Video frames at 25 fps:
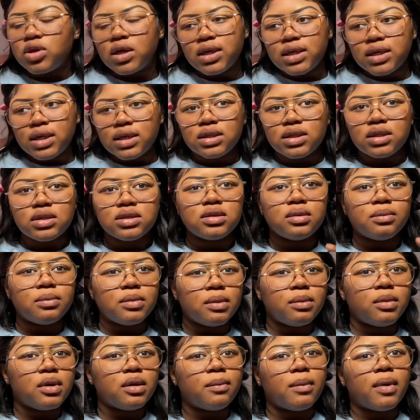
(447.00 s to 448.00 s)
to get this to
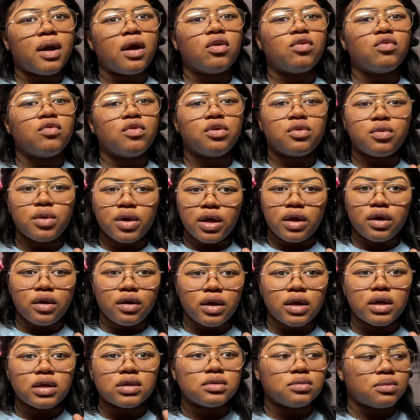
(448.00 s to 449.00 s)
mimic my real hair
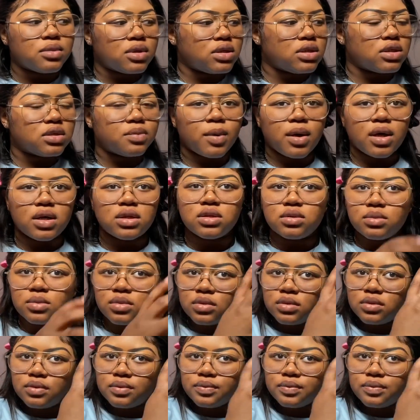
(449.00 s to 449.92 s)
as much as possible,